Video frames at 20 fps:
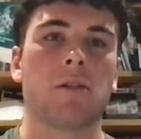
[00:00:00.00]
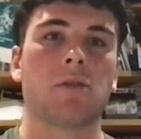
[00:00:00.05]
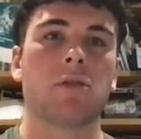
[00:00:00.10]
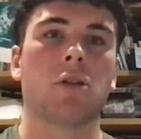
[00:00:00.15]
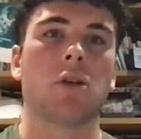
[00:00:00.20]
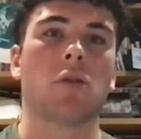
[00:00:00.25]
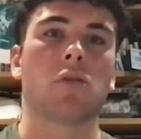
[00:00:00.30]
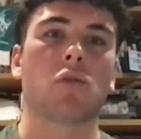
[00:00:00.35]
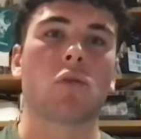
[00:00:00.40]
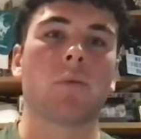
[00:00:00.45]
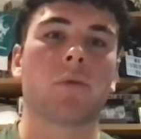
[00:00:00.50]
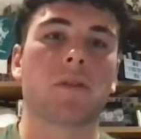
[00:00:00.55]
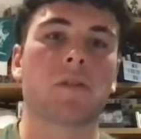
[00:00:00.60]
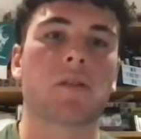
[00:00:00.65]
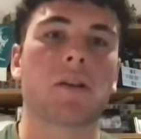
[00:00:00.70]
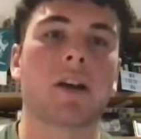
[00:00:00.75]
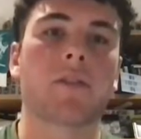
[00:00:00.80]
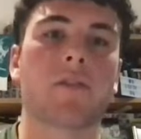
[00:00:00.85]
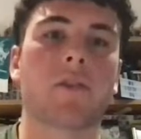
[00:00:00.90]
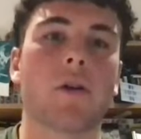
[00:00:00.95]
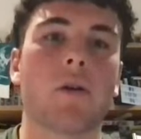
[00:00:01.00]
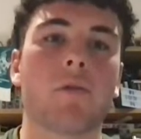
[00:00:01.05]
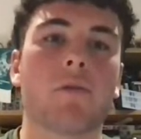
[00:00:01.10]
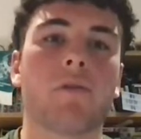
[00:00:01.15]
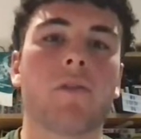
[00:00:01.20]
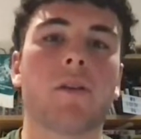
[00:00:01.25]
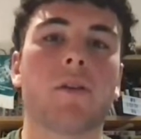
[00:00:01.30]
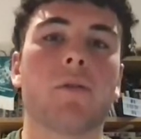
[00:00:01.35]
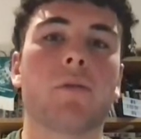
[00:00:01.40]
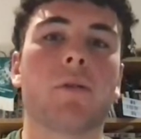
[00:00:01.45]
it's almost the size of a whole
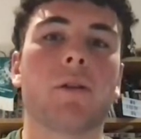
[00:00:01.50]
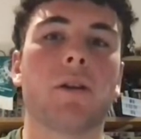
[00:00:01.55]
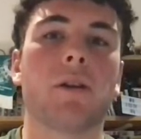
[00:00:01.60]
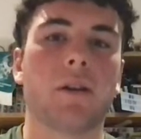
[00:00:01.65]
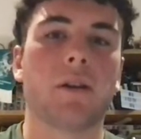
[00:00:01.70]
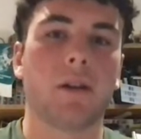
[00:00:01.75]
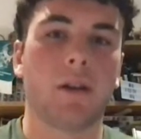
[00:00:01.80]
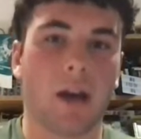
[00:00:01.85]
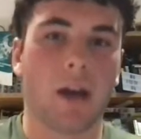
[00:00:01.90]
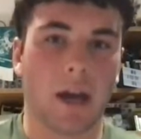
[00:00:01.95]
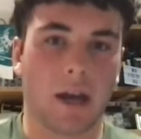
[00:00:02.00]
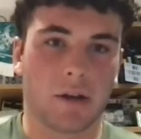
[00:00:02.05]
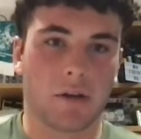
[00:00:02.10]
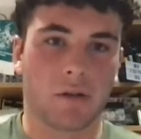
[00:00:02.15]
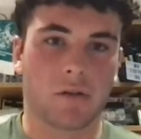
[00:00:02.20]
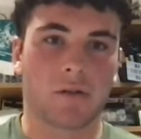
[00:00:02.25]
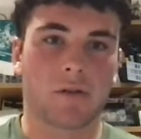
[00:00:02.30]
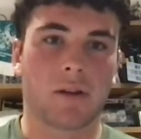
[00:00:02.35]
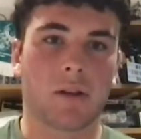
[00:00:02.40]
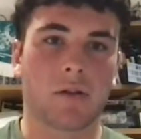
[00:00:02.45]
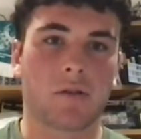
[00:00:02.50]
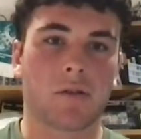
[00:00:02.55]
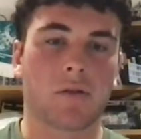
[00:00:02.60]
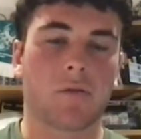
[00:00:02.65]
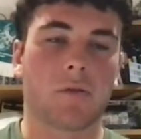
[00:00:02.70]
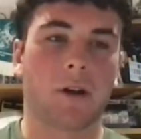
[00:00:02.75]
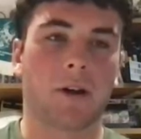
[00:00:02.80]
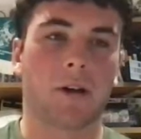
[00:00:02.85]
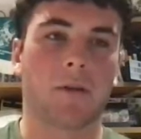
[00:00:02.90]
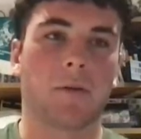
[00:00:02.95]
field, and it's like
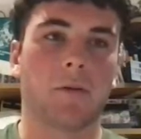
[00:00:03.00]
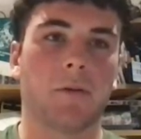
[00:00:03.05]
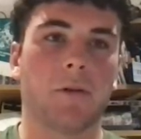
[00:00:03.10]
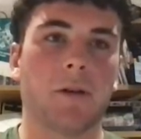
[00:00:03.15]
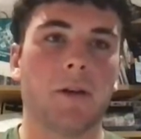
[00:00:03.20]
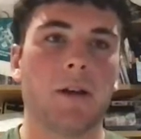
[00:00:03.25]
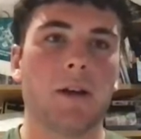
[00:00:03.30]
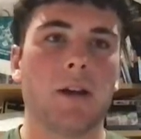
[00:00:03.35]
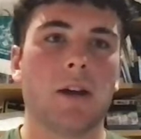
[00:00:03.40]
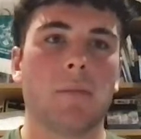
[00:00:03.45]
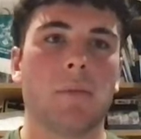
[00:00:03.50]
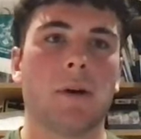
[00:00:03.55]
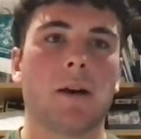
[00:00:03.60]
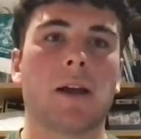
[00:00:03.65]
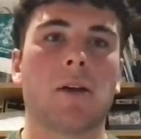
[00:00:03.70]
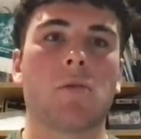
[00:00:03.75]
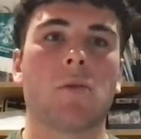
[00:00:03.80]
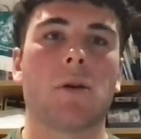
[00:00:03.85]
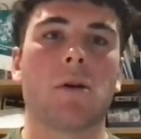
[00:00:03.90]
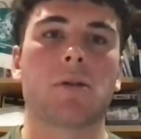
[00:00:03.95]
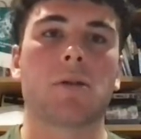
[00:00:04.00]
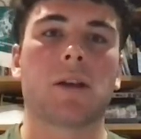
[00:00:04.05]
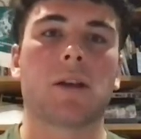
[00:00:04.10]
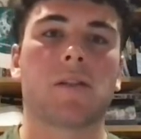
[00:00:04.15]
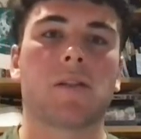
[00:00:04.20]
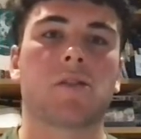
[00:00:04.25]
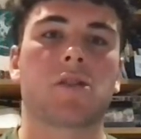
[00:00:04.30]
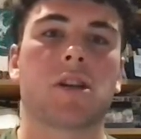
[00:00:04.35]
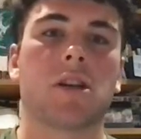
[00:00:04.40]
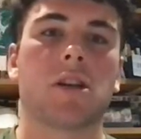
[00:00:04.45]
surrounded by like
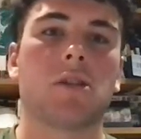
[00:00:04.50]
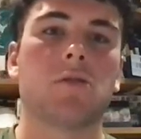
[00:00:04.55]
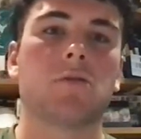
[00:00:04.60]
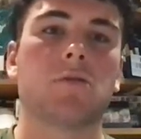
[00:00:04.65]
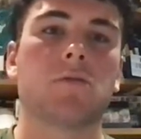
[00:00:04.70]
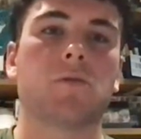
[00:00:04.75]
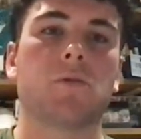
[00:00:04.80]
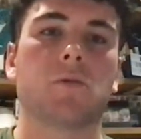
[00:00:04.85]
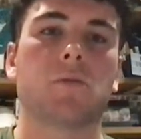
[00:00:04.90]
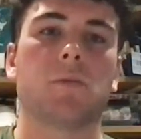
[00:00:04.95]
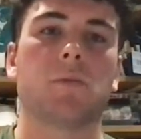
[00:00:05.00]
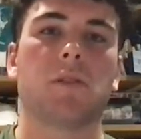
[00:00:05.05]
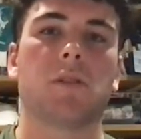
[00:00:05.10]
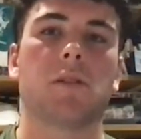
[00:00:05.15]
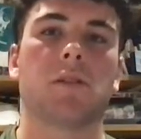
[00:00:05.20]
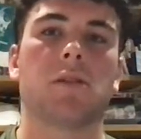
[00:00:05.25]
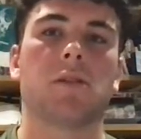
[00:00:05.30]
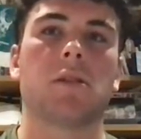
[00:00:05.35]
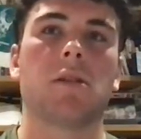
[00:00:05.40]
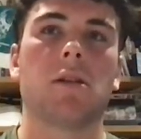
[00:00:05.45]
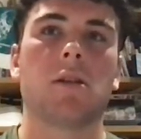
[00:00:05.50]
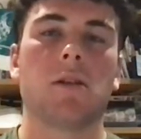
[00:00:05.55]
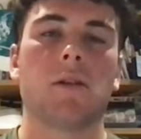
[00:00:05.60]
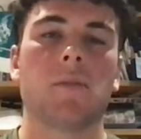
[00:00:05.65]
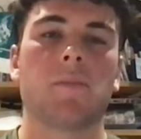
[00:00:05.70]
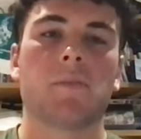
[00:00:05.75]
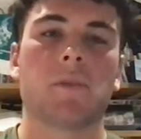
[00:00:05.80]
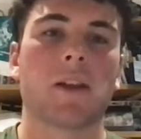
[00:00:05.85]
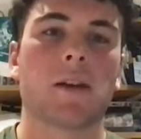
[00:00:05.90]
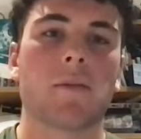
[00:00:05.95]
world-class training rooms and
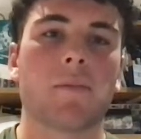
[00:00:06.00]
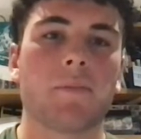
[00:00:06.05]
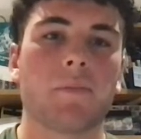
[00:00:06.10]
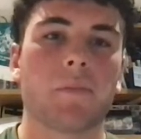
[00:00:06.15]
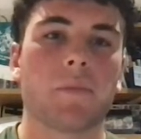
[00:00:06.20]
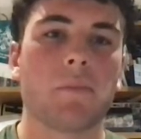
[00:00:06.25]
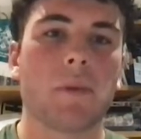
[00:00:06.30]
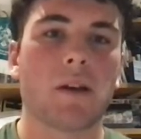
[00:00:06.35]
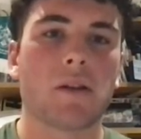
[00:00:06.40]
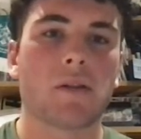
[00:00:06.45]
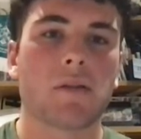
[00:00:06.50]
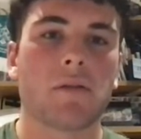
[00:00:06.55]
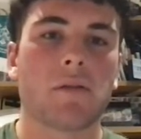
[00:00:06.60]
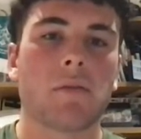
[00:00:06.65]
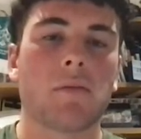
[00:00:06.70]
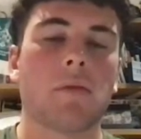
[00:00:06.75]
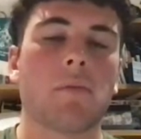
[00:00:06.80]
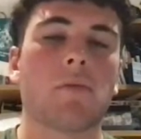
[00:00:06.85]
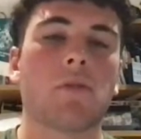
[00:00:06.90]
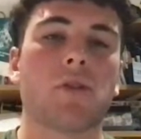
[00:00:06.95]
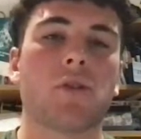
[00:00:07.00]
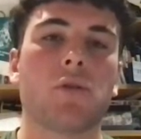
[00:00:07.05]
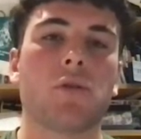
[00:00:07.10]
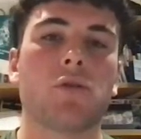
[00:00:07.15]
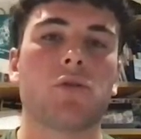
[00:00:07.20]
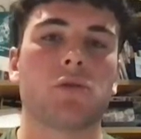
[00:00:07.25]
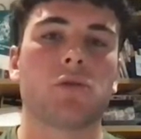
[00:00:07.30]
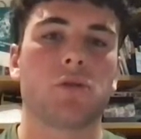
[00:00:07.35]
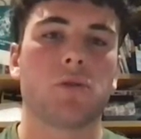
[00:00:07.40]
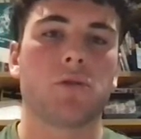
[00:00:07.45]
like massive,
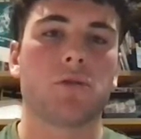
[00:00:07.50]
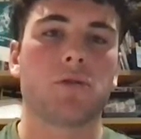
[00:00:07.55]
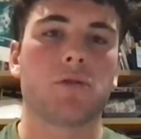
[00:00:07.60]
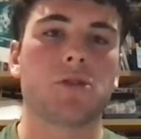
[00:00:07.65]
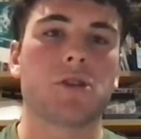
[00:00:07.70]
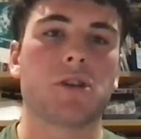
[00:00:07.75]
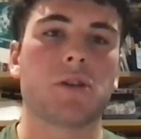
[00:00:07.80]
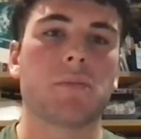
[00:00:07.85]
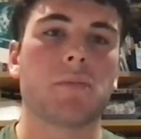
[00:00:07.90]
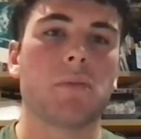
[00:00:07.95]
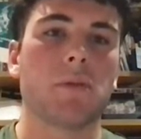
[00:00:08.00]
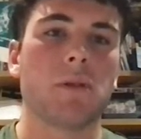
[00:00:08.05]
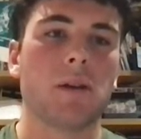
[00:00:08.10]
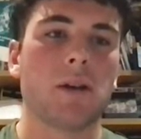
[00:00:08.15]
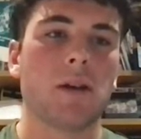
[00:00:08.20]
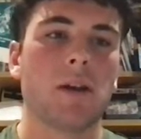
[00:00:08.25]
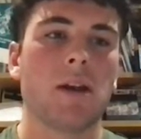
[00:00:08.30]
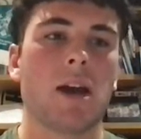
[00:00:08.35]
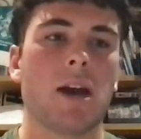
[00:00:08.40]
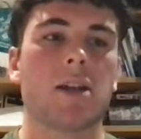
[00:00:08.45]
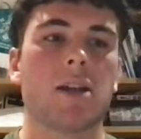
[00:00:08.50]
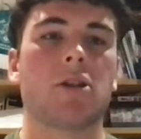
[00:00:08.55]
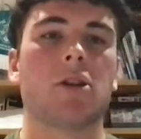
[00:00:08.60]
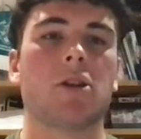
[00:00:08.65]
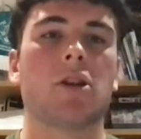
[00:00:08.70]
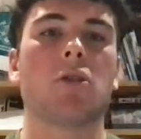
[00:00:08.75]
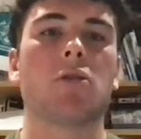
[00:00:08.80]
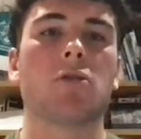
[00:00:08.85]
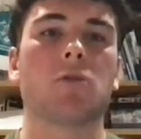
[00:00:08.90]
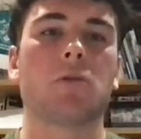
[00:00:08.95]
huge gym, and
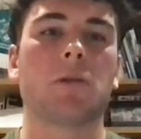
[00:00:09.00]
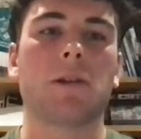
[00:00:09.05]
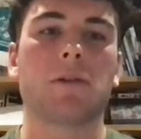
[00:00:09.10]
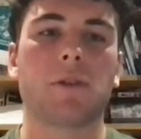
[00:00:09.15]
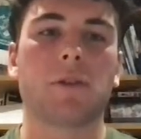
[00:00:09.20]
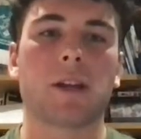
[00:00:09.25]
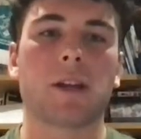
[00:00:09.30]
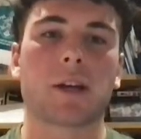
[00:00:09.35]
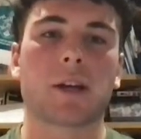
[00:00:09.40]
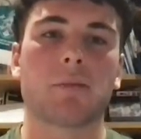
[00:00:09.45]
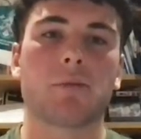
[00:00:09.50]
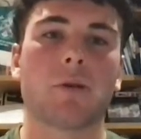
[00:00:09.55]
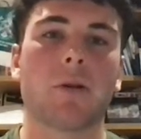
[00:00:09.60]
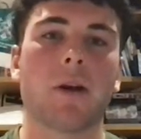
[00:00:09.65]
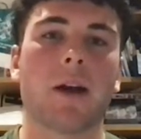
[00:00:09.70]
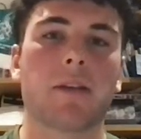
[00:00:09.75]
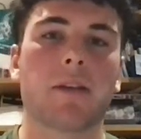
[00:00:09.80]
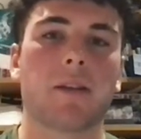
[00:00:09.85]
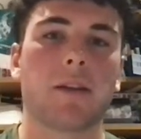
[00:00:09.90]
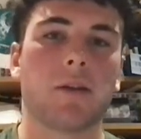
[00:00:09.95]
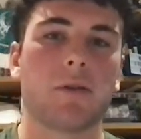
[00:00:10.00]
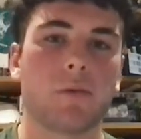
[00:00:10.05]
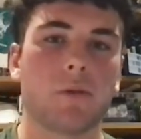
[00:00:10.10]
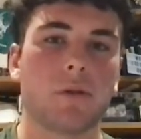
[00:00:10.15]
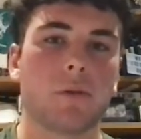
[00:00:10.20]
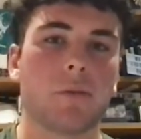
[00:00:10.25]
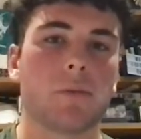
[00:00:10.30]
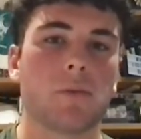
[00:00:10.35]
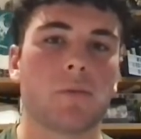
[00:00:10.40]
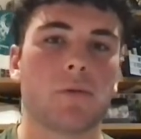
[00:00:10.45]
you really feel like a pro athlete
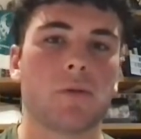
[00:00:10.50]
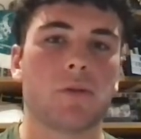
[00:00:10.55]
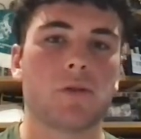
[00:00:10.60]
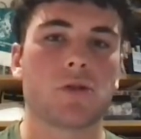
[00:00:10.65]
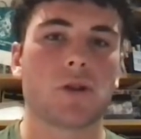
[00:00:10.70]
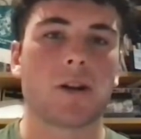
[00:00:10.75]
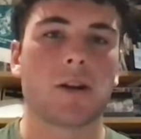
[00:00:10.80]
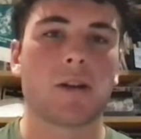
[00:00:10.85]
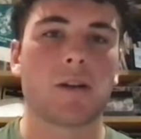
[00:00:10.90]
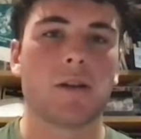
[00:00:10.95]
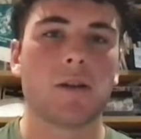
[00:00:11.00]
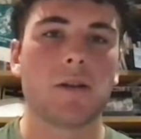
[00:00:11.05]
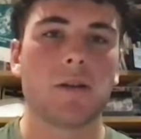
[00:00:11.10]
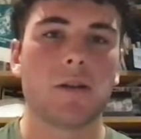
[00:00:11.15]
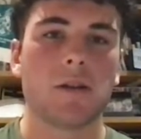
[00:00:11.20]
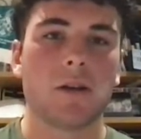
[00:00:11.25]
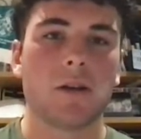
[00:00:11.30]
when you're training there.